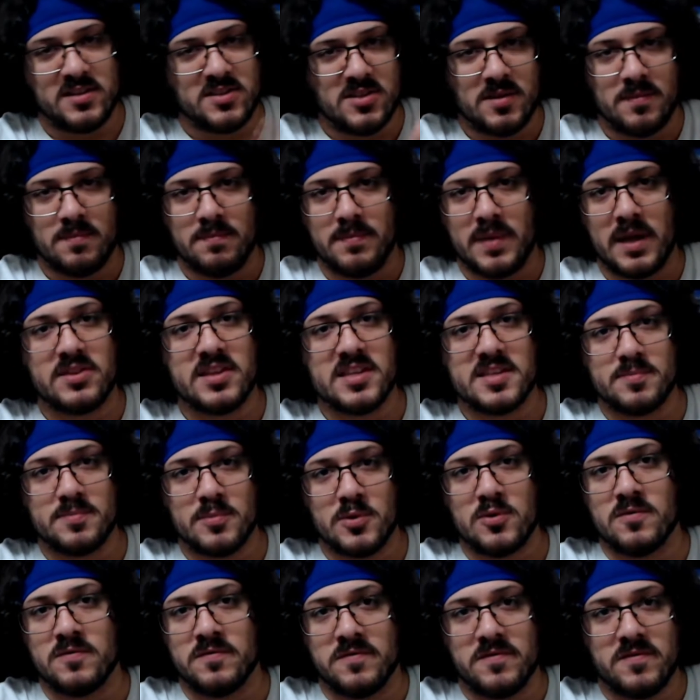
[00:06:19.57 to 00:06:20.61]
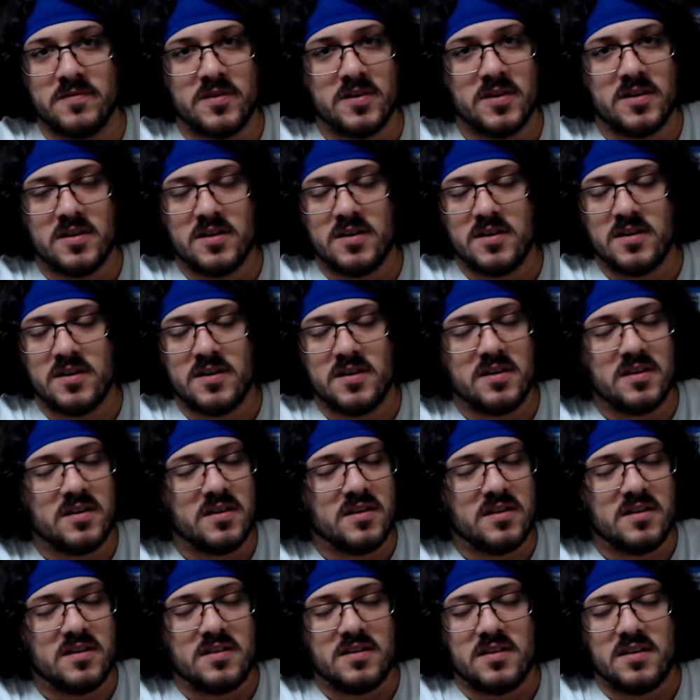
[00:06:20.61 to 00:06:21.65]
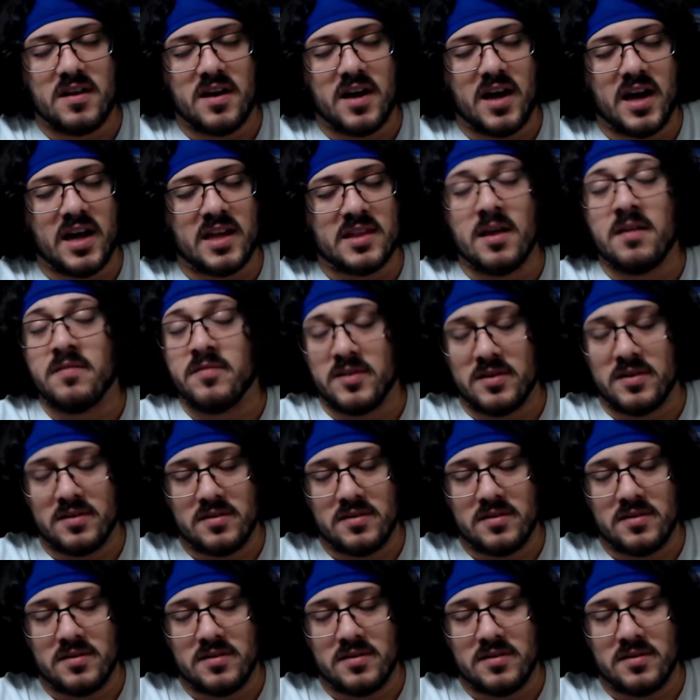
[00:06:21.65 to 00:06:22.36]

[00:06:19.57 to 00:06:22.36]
Something about this move. I love it.